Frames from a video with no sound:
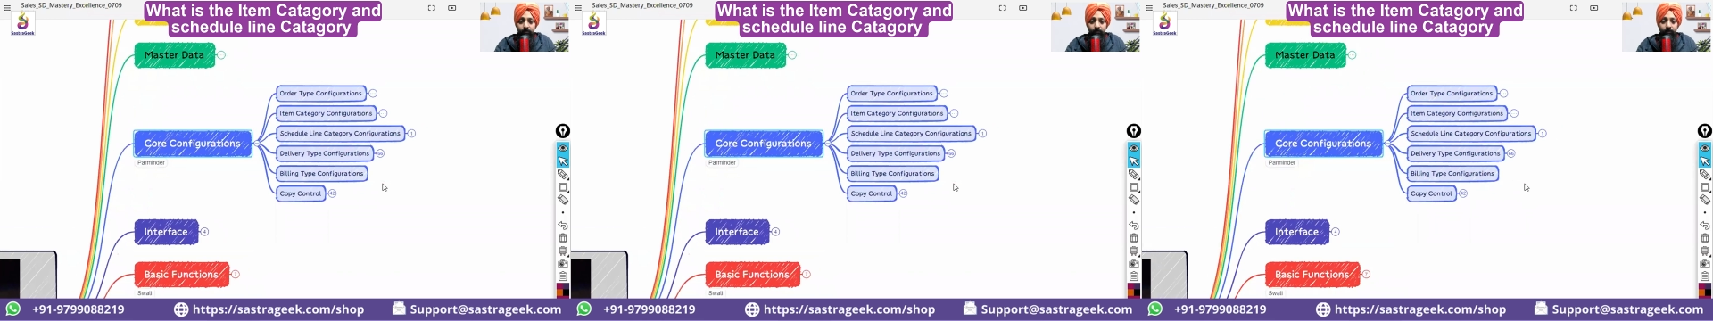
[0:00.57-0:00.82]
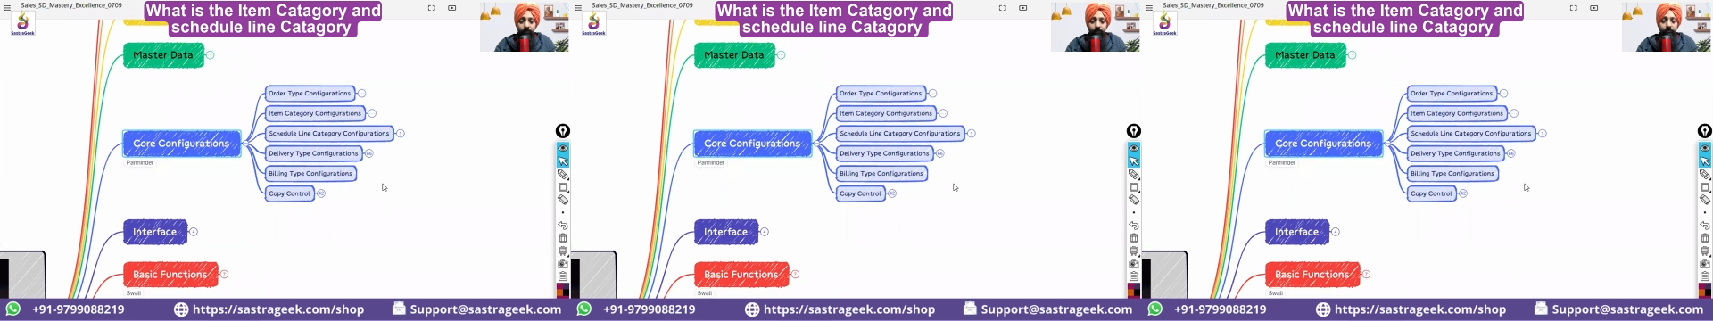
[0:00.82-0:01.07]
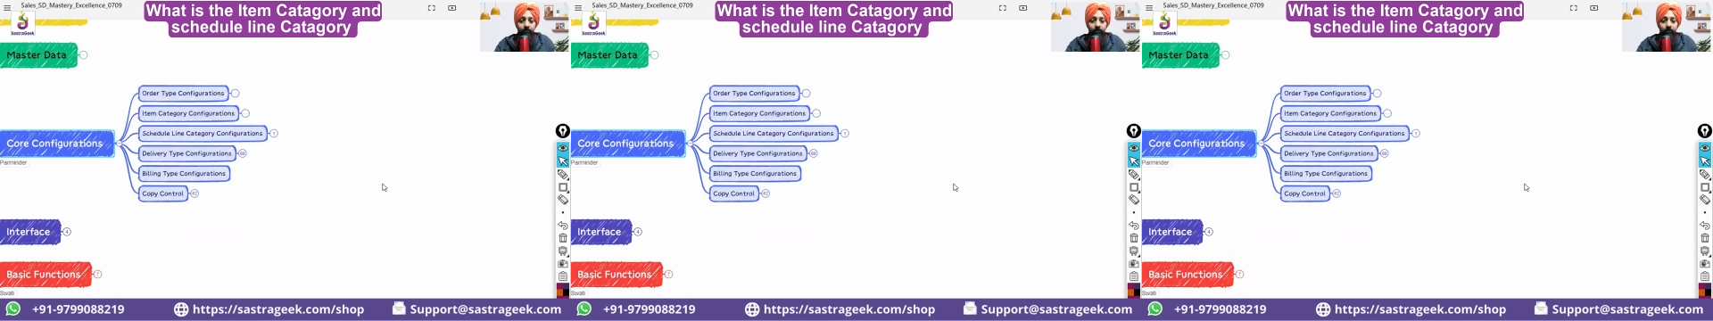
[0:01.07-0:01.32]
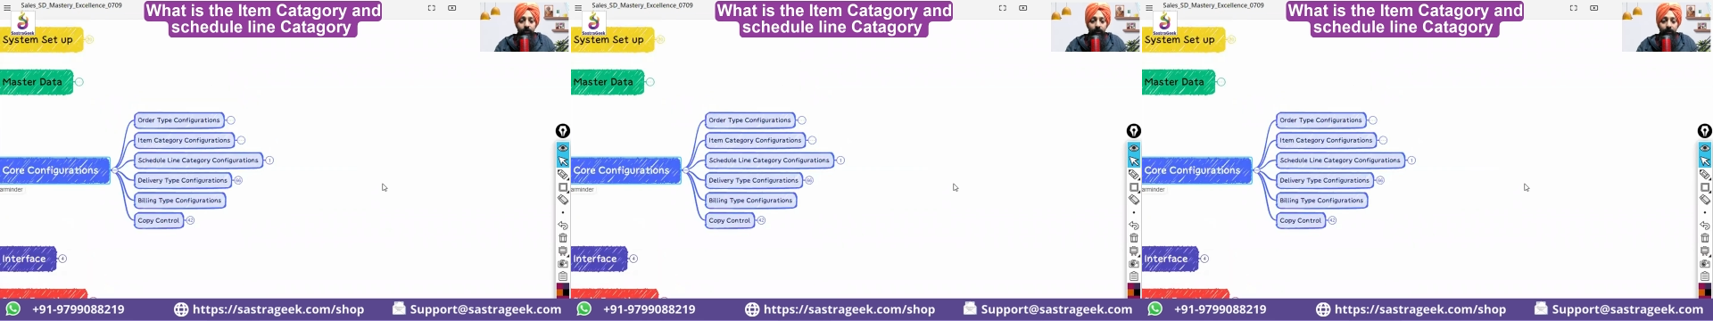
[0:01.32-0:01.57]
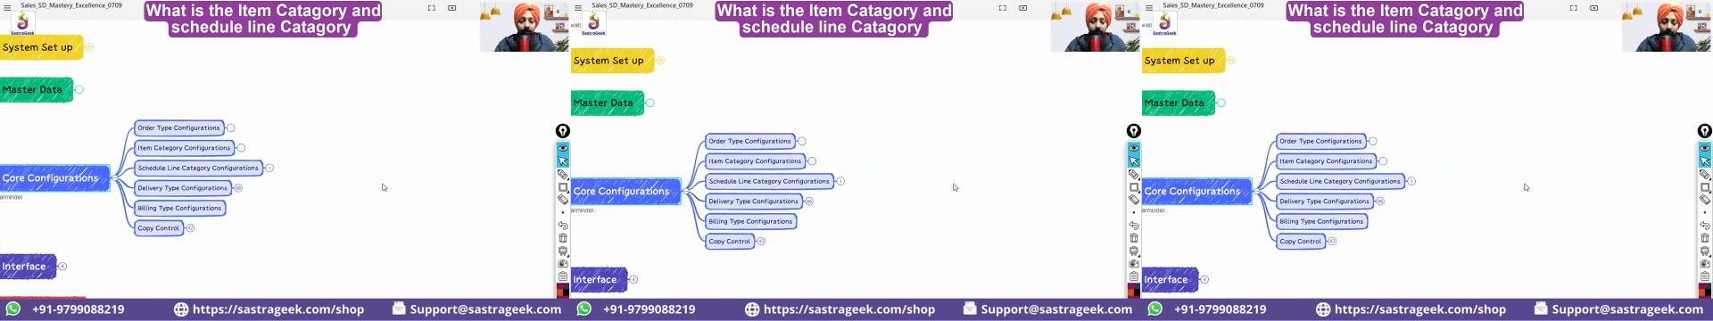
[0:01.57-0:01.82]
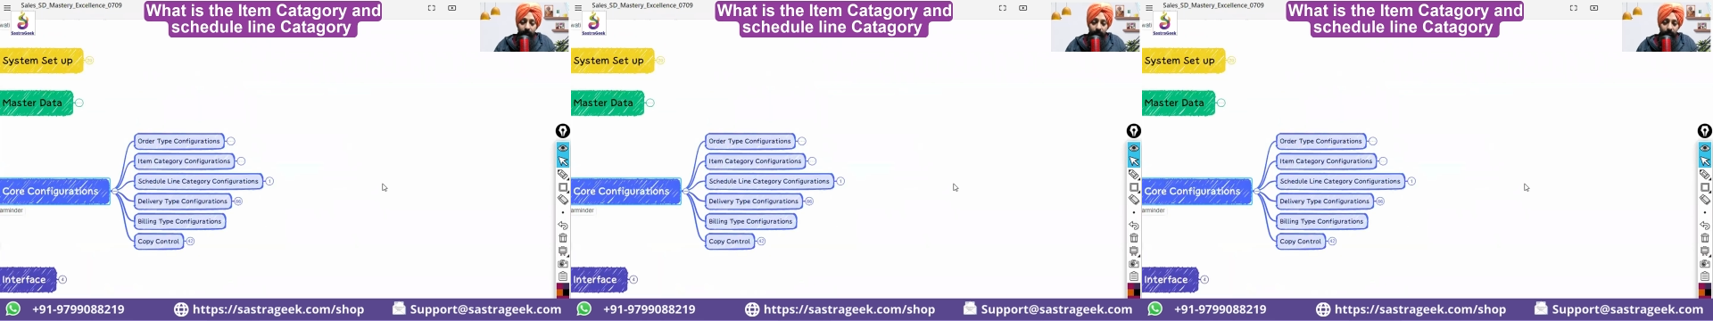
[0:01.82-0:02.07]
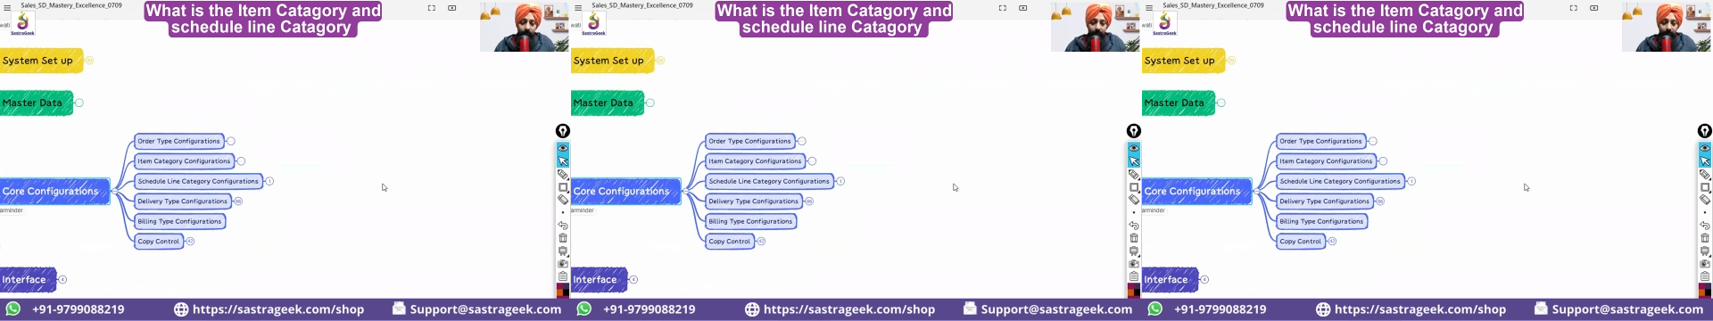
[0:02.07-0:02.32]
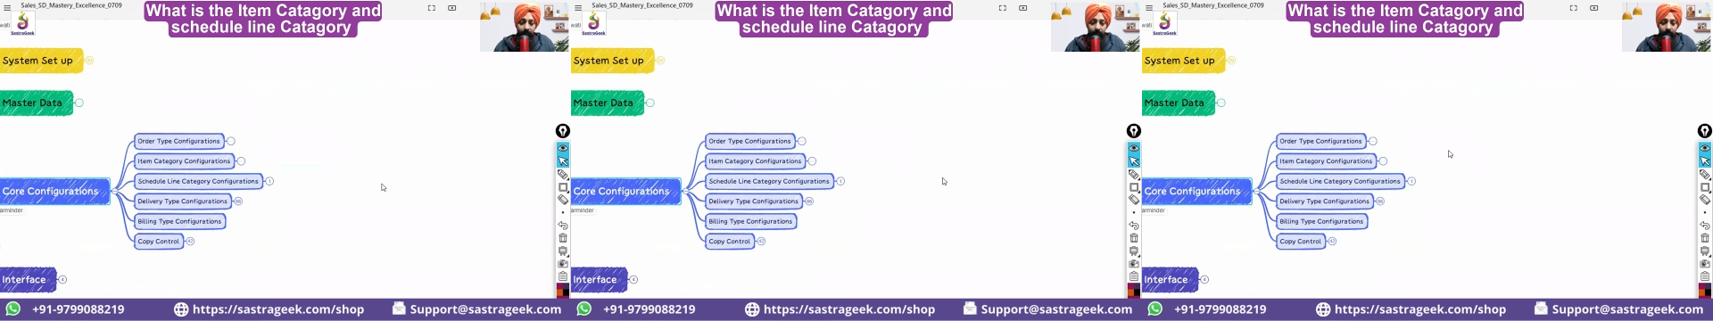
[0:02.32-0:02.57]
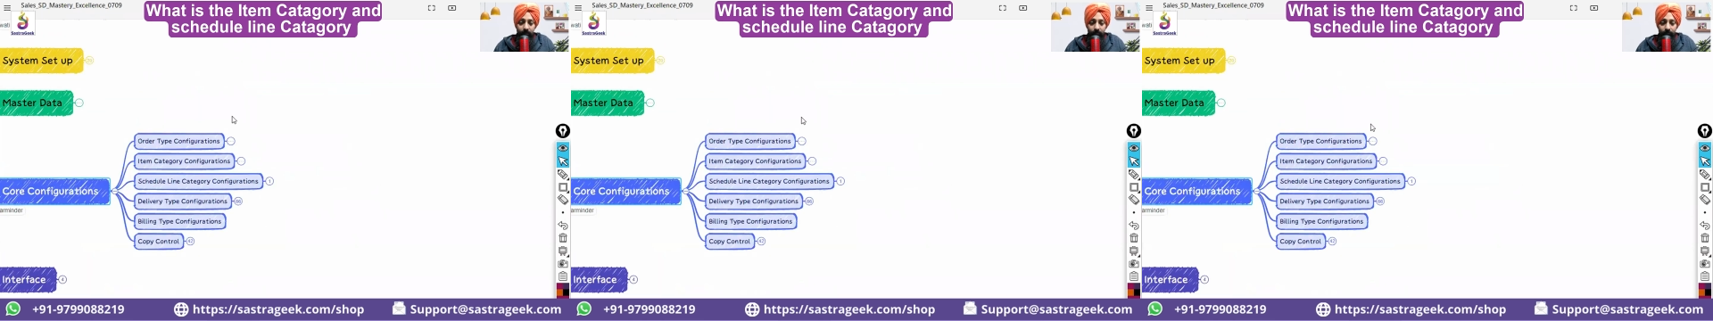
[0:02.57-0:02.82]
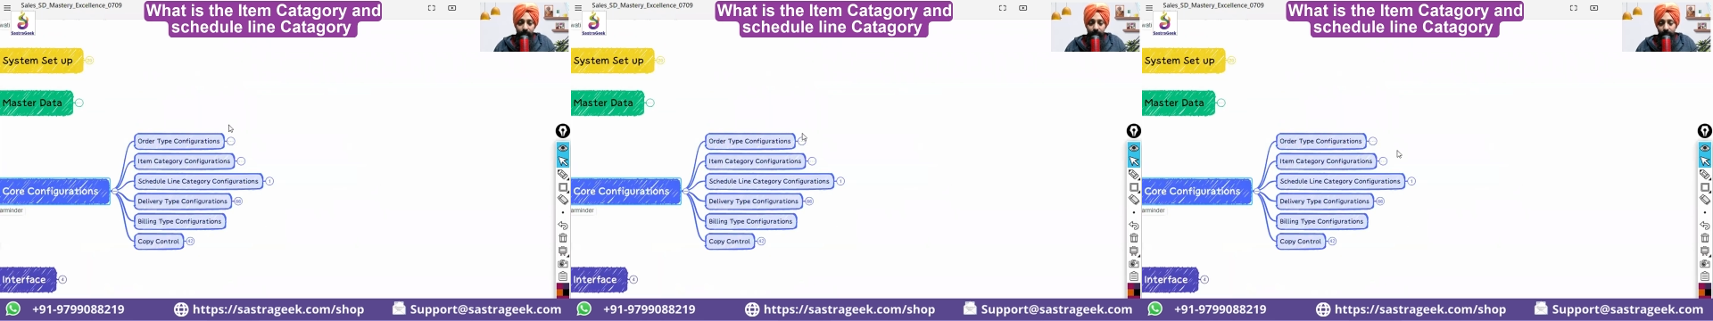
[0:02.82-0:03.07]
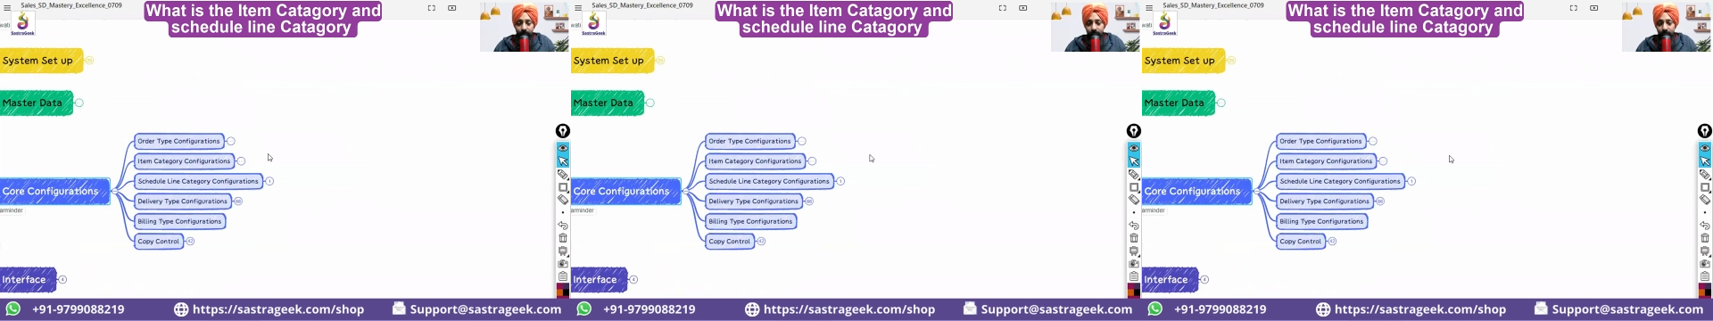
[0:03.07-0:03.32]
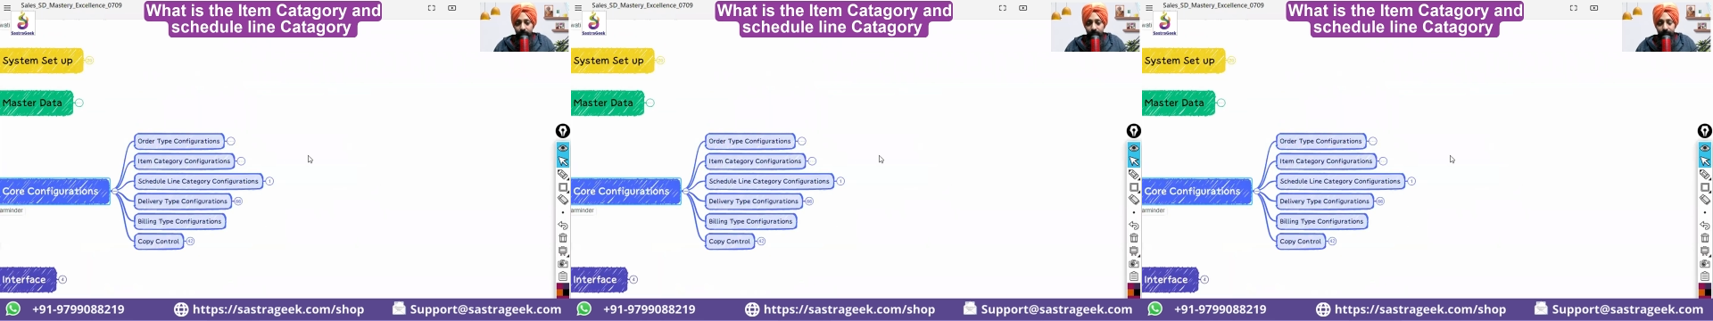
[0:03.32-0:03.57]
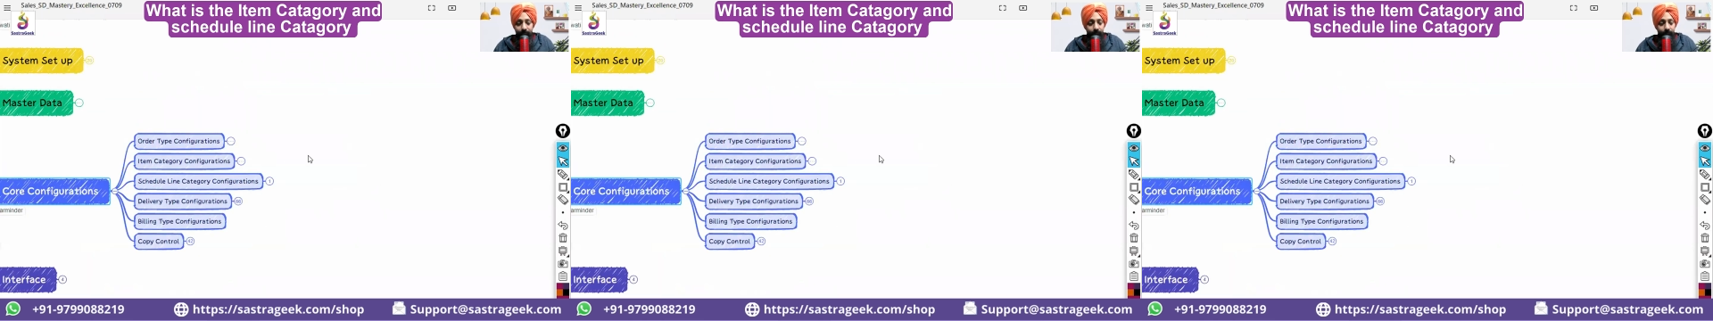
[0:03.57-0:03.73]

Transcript: Nobody's mouth can be seen.